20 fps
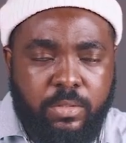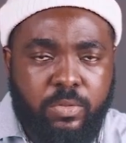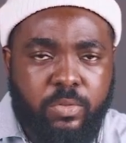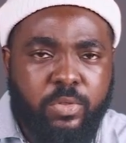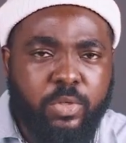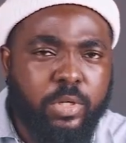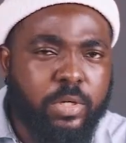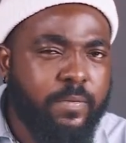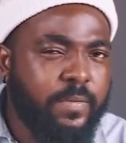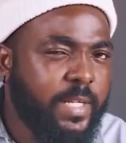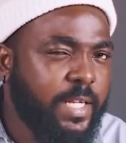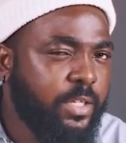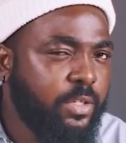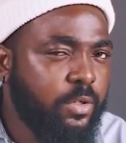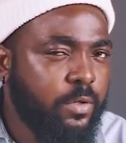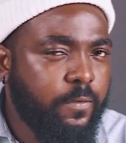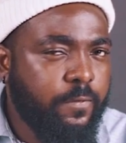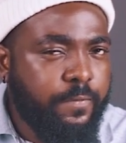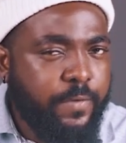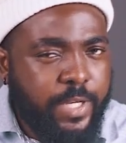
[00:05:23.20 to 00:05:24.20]
So sort of like
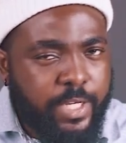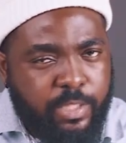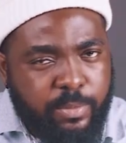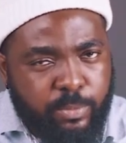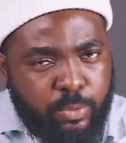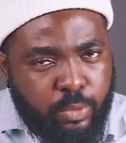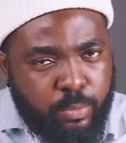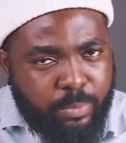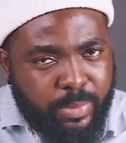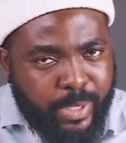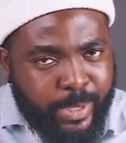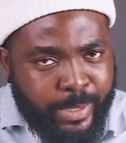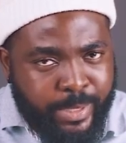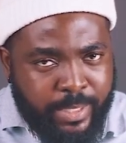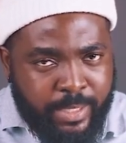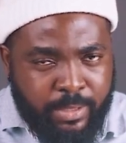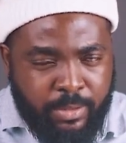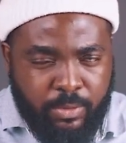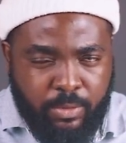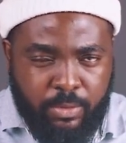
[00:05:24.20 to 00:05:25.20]
your Facebook
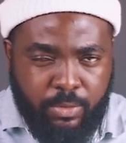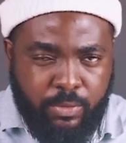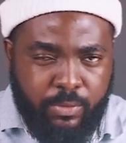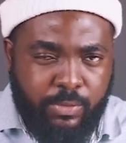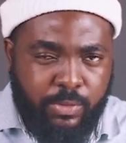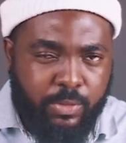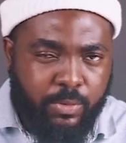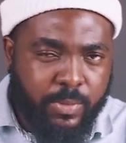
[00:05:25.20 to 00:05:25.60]
banner or your